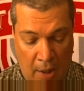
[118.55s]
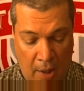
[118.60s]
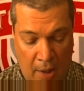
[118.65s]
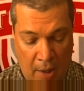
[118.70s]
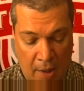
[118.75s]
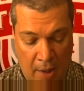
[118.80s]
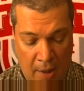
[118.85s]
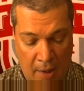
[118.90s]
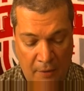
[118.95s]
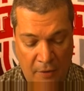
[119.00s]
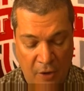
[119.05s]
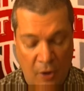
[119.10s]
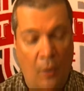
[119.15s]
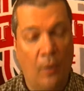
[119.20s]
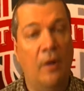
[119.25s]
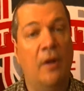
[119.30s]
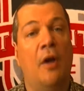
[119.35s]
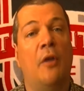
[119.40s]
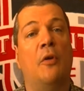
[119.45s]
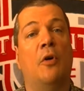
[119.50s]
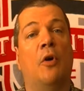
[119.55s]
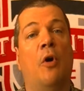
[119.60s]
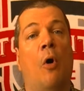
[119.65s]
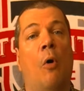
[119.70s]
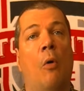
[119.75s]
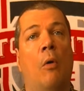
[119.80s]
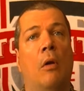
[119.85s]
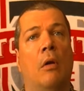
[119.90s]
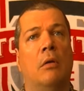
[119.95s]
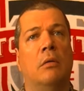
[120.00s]
The only other
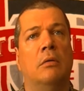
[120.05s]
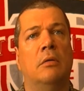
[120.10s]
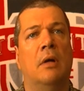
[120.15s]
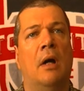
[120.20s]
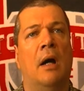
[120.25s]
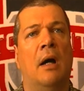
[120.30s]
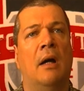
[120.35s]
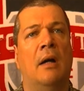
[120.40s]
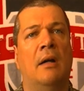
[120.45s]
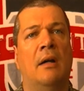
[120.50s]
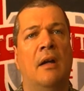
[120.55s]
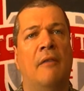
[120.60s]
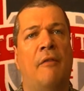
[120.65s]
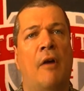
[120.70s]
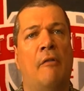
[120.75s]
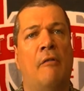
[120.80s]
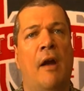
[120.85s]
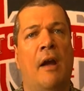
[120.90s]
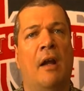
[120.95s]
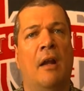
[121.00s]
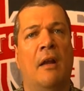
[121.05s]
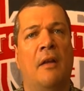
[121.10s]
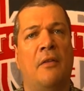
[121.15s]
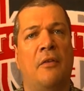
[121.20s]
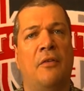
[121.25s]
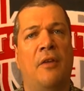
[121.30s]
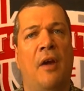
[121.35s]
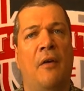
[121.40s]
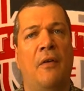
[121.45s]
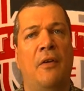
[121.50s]
goal, if I
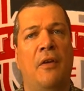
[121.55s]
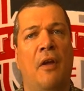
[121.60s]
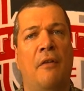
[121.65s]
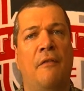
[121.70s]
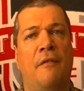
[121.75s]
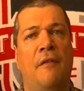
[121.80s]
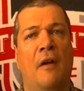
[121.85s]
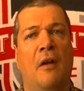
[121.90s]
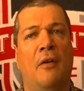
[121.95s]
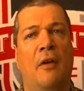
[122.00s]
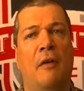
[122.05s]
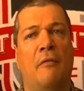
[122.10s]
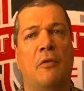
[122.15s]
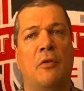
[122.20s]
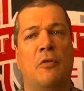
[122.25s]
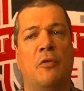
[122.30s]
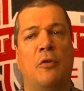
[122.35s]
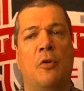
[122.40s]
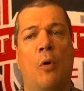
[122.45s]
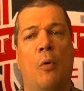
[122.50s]
recollect, that Terry Dunfield ever